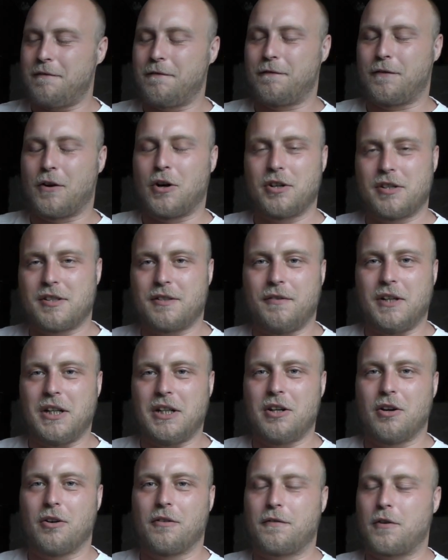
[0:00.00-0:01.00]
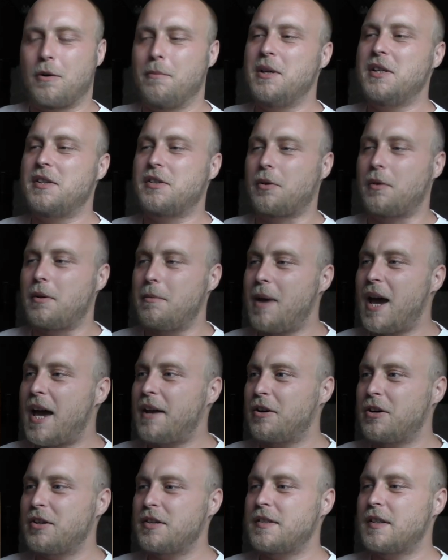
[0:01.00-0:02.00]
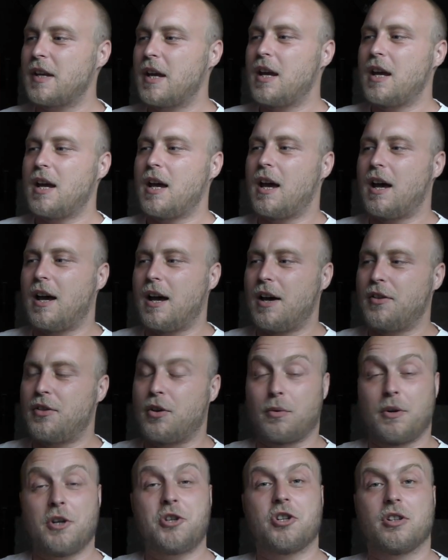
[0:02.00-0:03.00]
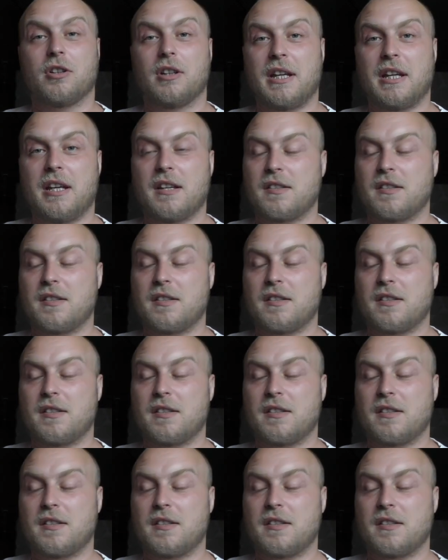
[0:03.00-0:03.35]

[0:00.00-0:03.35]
first video from History Matters. The original link